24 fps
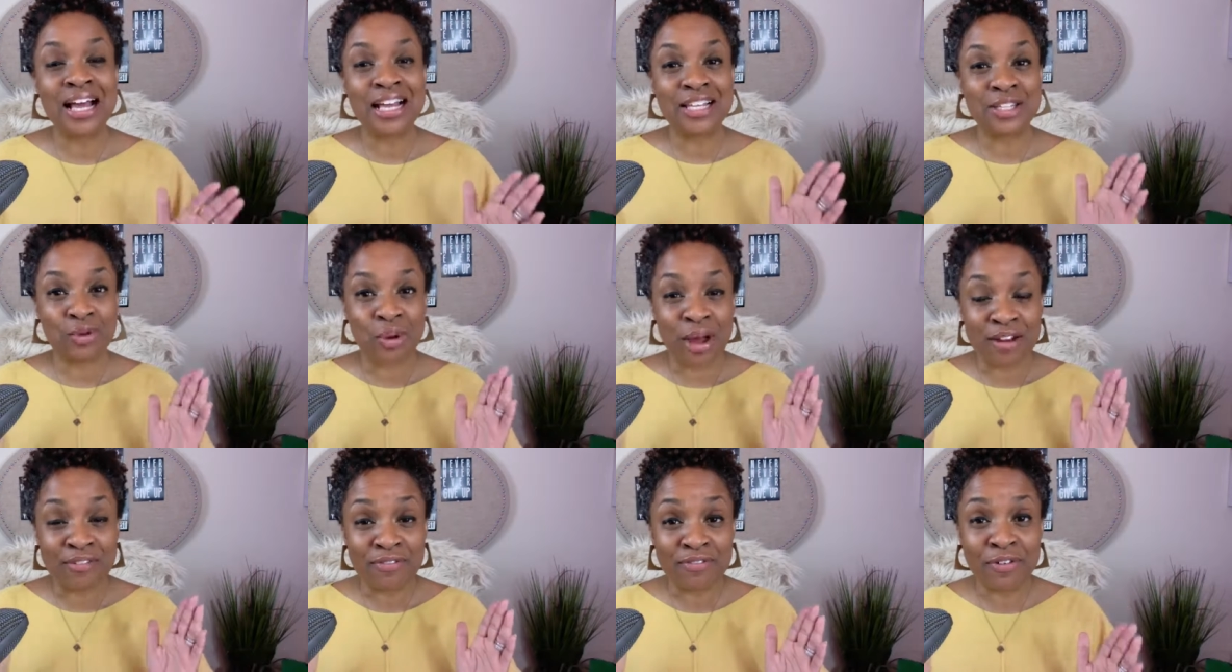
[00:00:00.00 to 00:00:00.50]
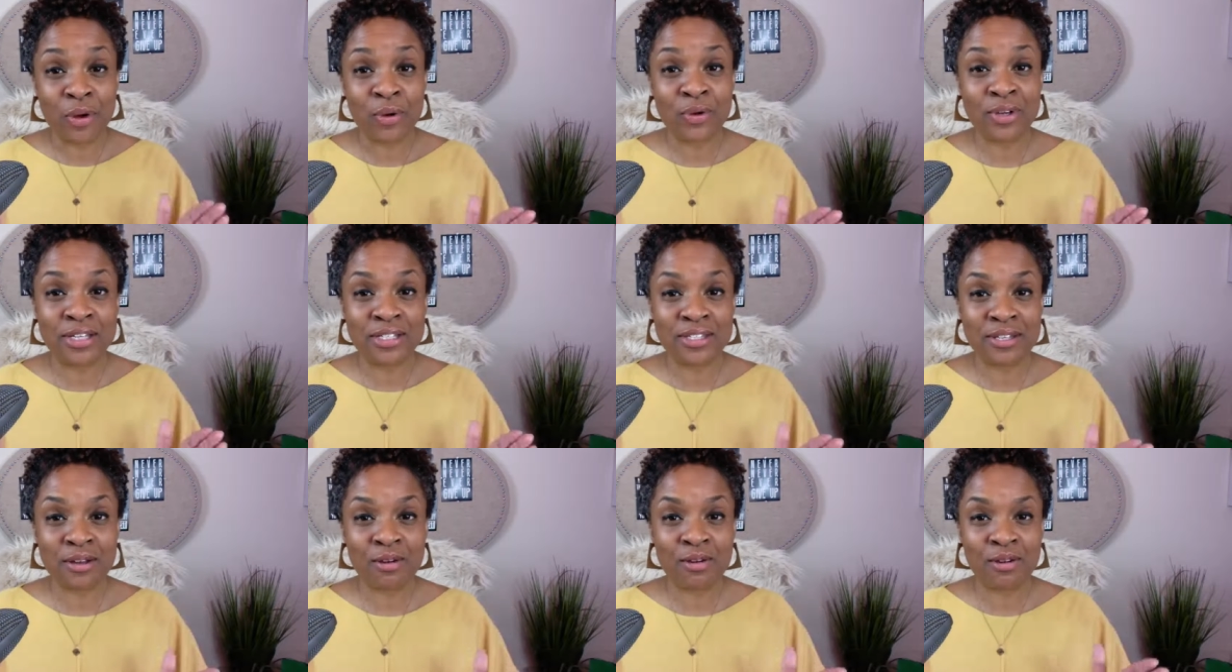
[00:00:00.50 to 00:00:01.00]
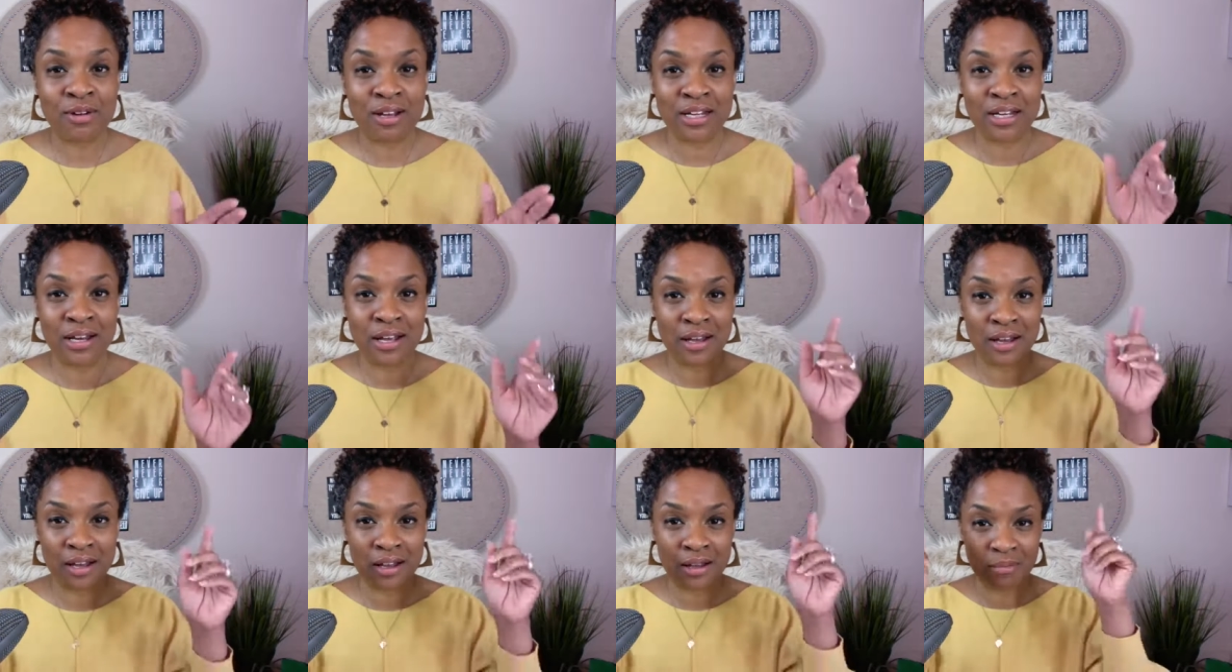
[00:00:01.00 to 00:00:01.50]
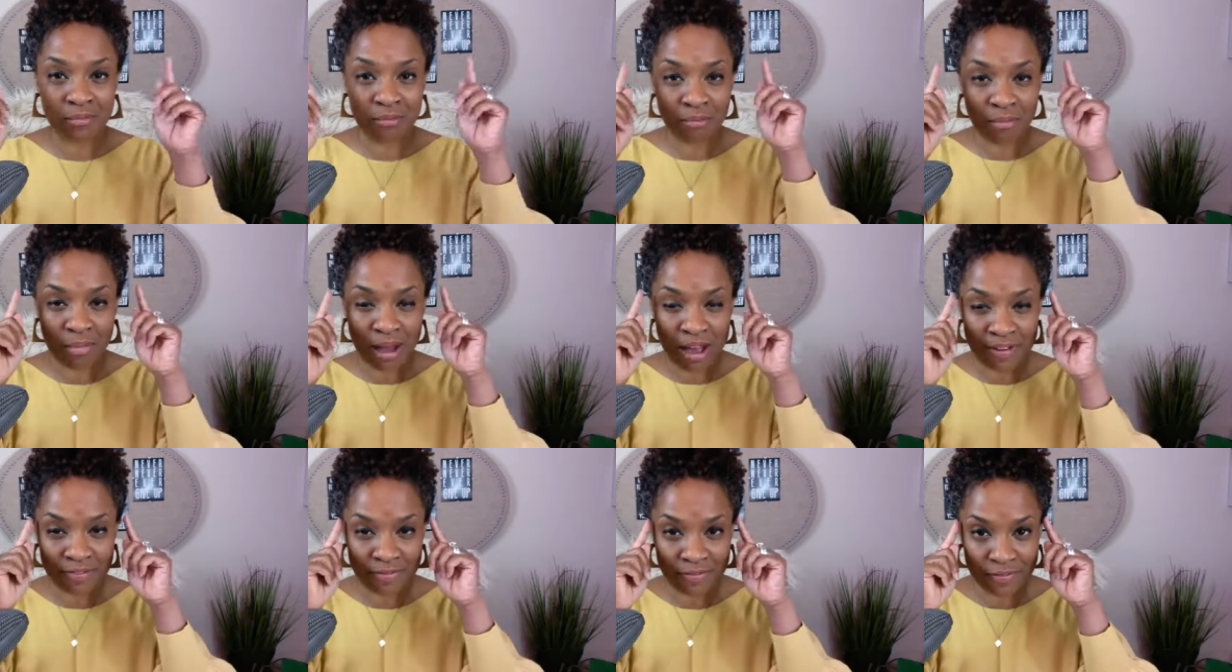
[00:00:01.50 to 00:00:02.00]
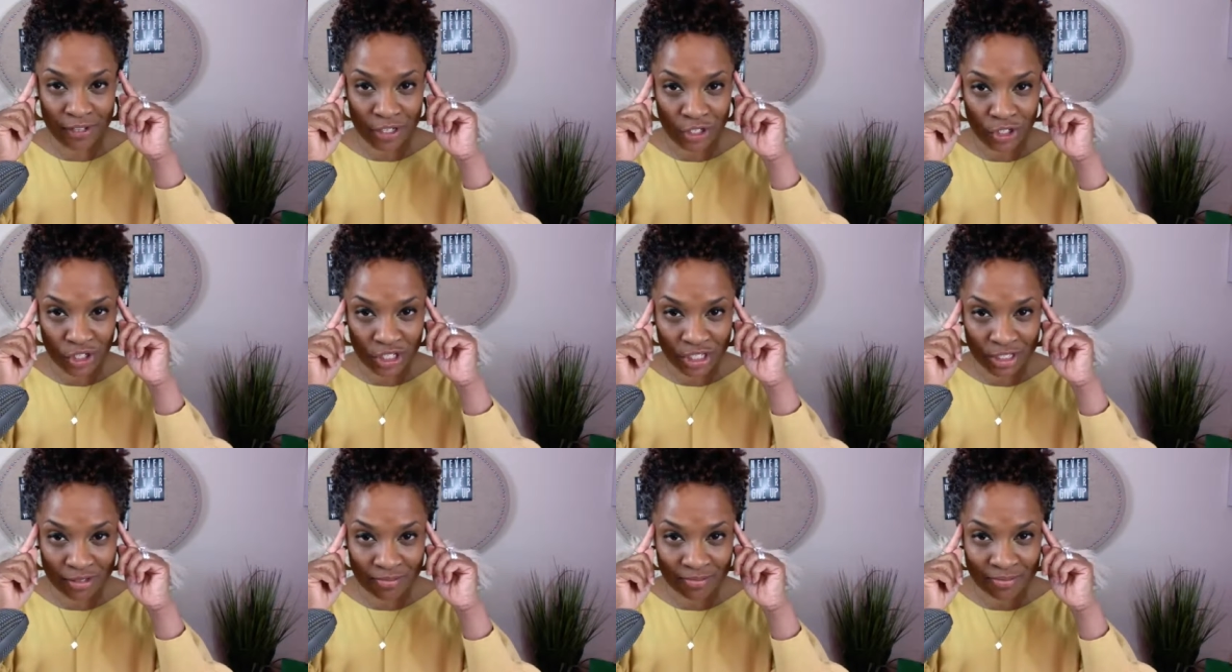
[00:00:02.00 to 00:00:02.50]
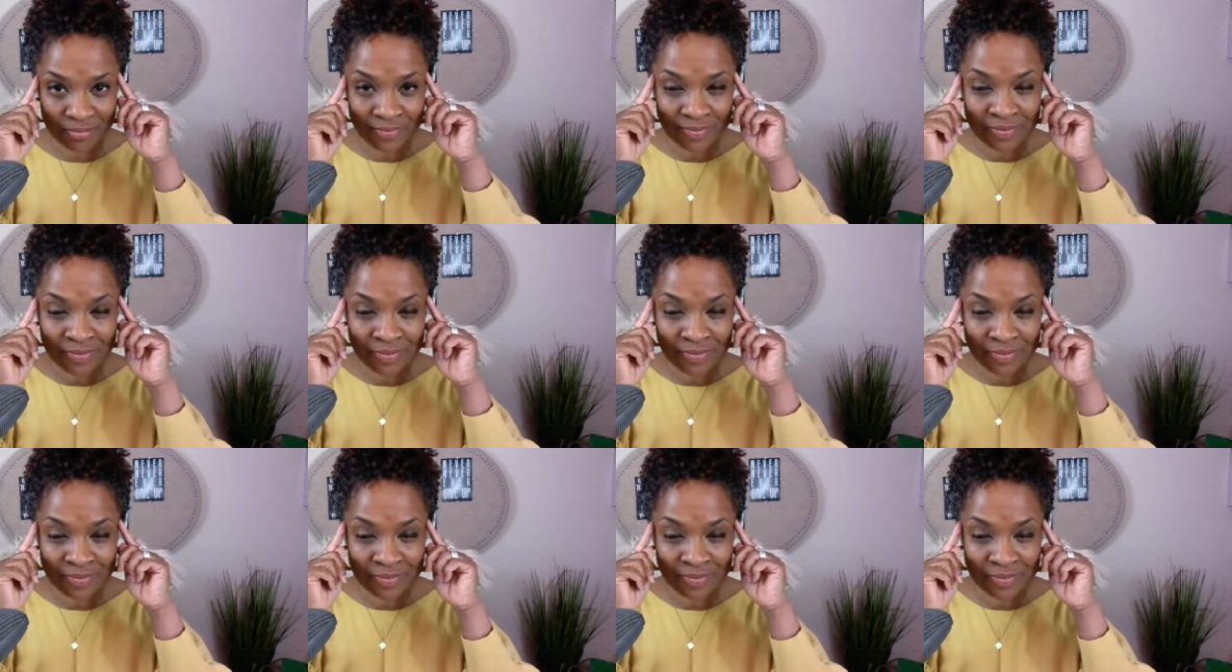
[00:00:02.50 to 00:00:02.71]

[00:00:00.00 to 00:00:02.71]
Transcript: So I focus on my vision.